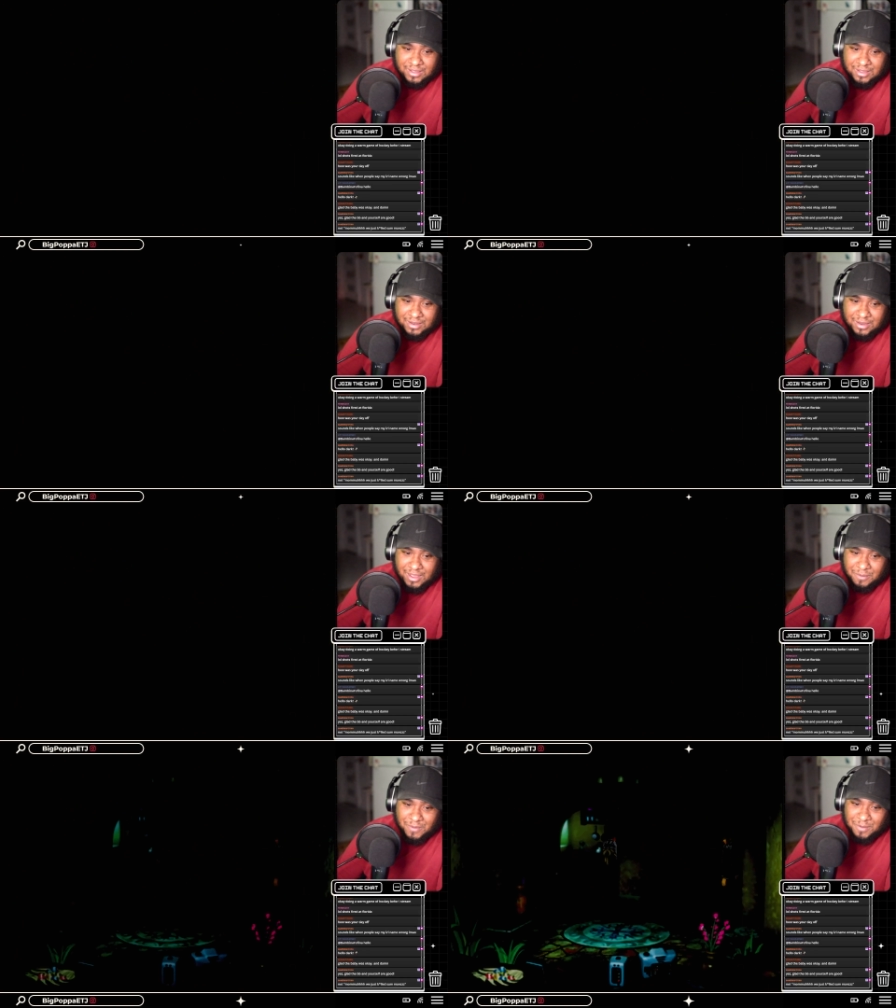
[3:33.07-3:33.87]

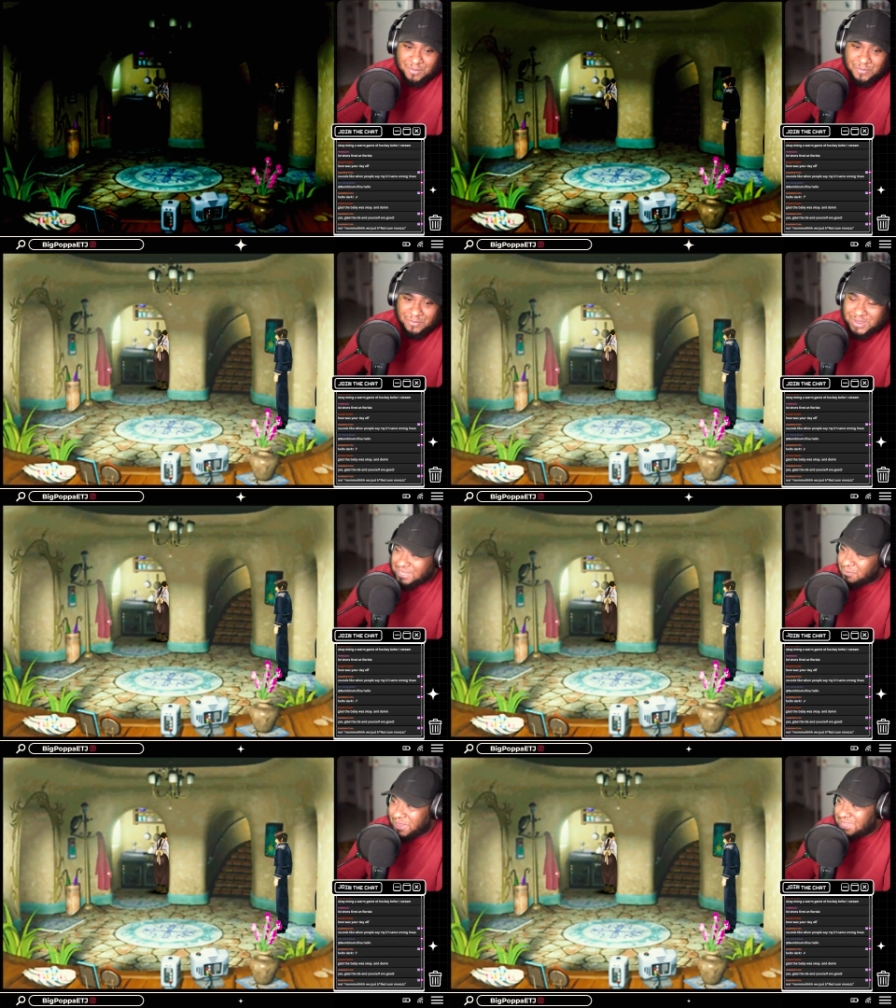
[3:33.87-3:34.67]
Not Mama, we
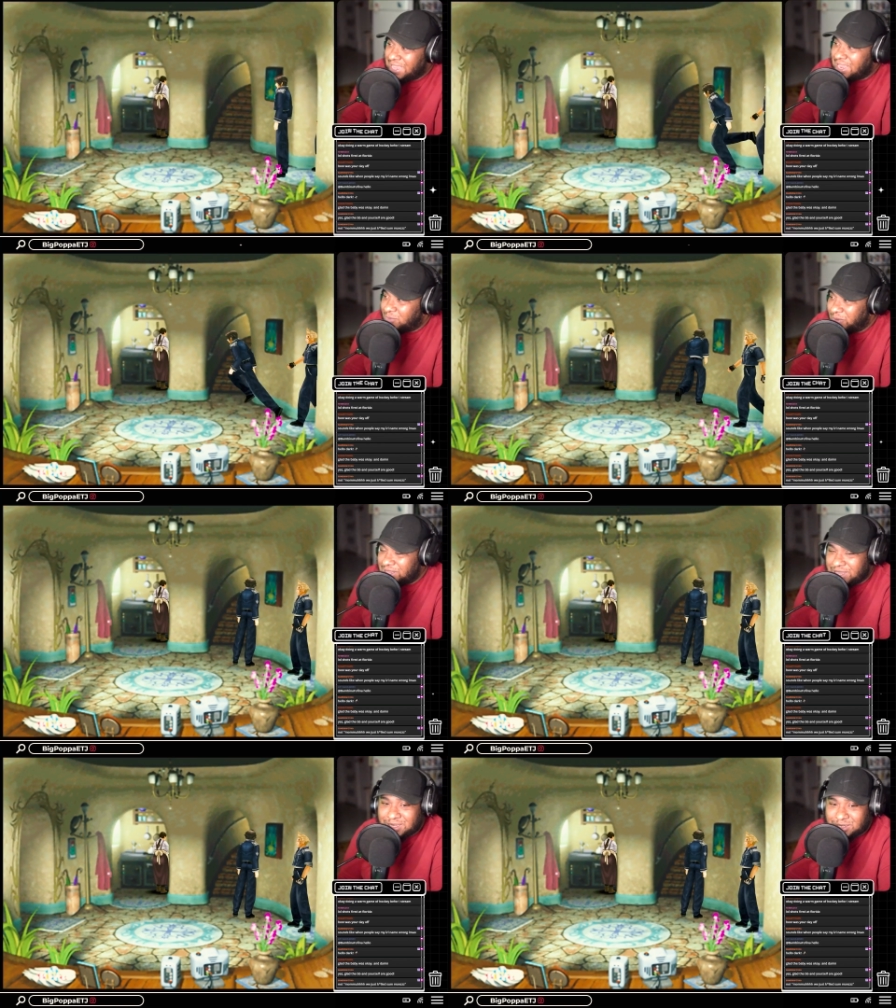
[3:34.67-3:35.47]

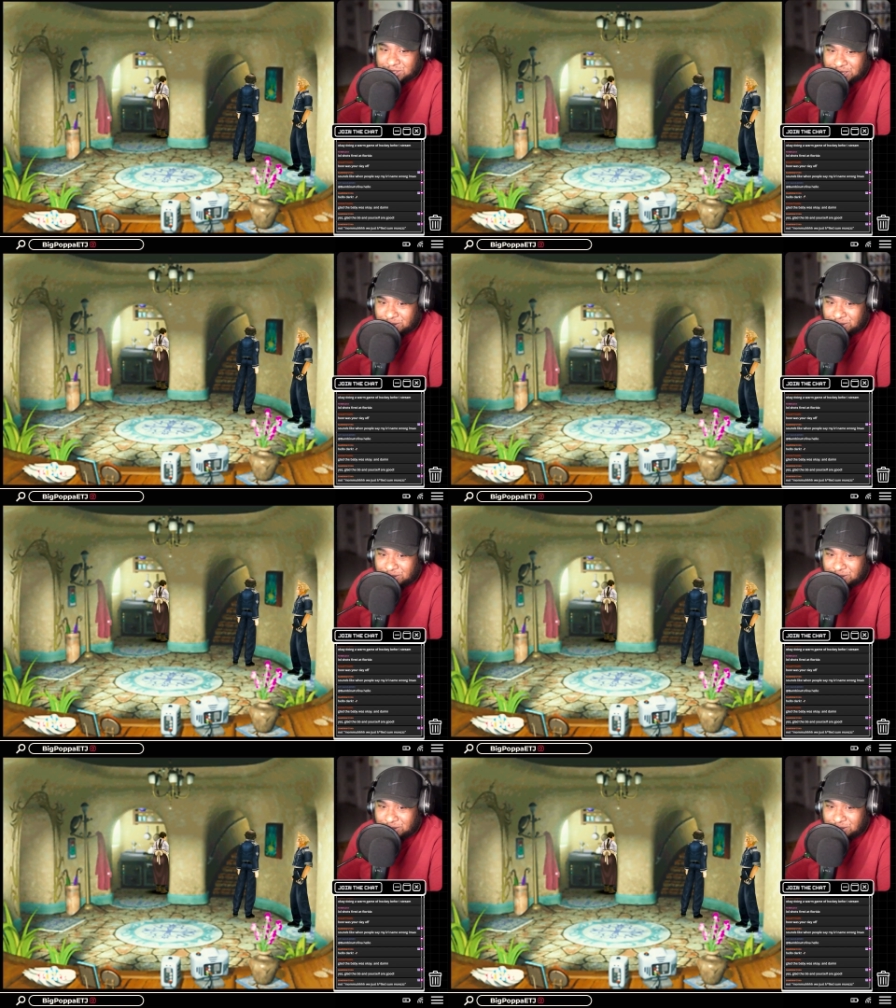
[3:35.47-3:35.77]
did just kill